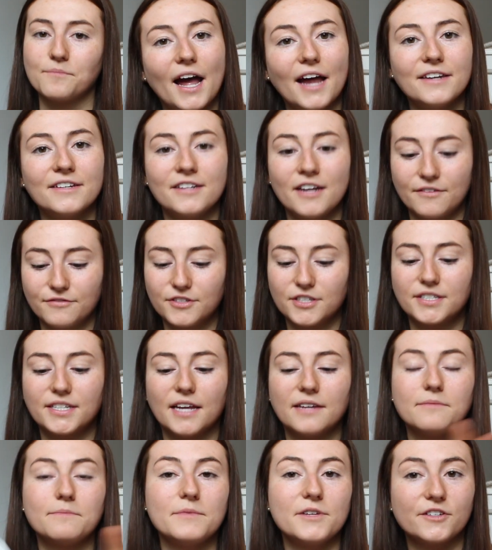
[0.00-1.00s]
Kind enough to
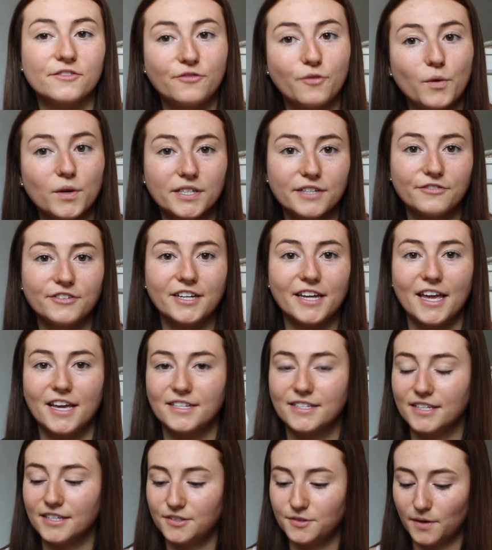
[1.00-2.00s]
send me 4 different
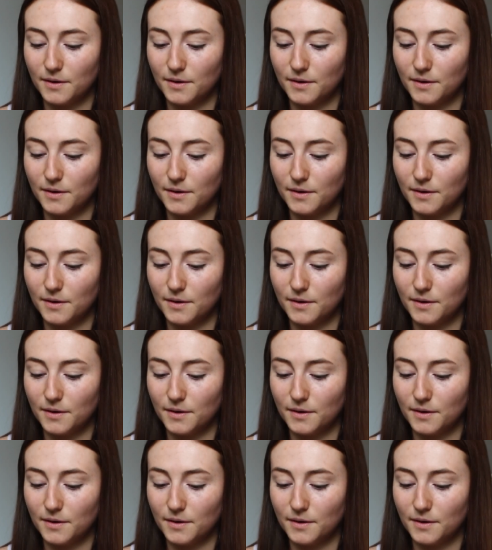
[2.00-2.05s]
cases,